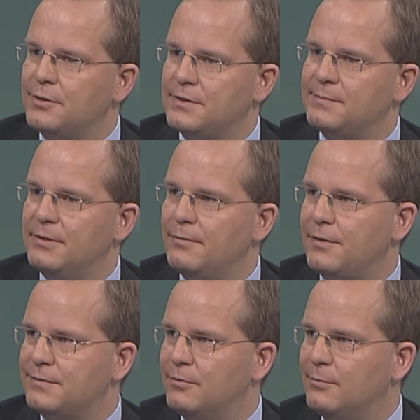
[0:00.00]
course, that's been with
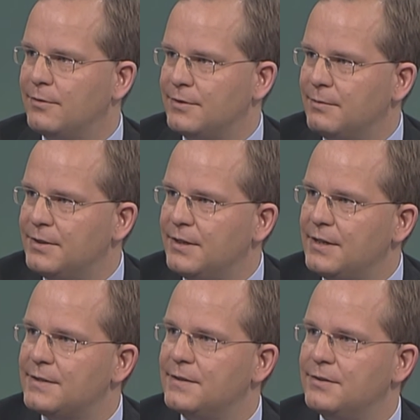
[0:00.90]
us for more than 20
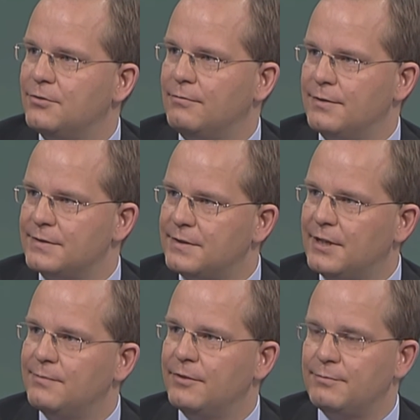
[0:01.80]
years, and over this
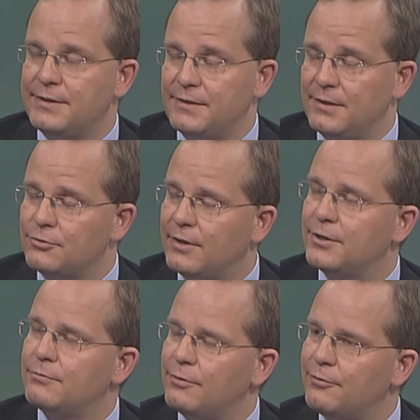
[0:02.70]
time we've basically
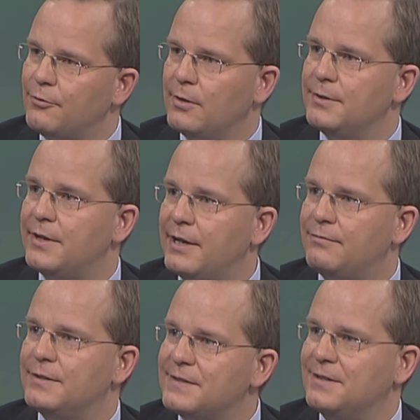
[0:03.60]
tried to reform it
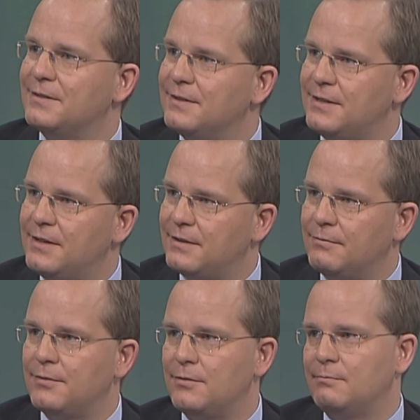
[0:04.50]
every single year
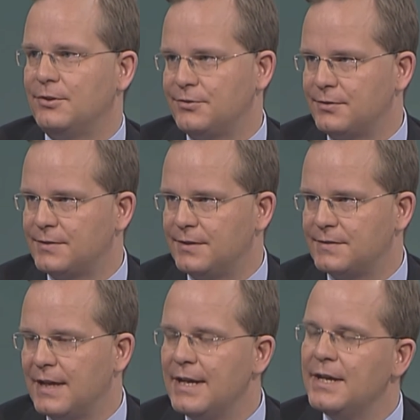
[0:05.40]
with not much success.